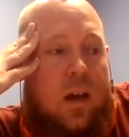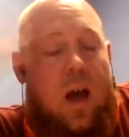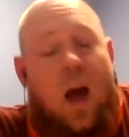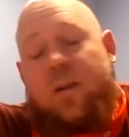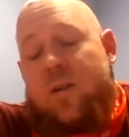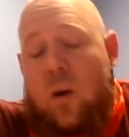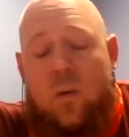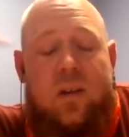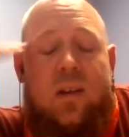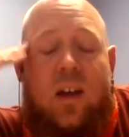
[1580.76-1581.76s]
I don't know.
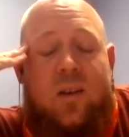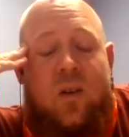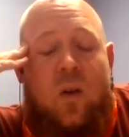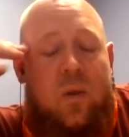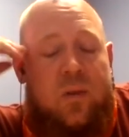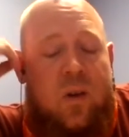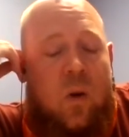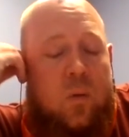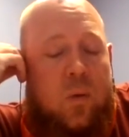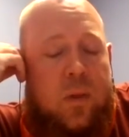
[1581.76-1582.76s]
I don't know where they're
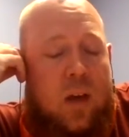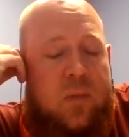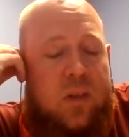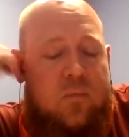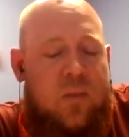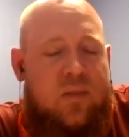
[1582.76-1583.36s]
going with that, but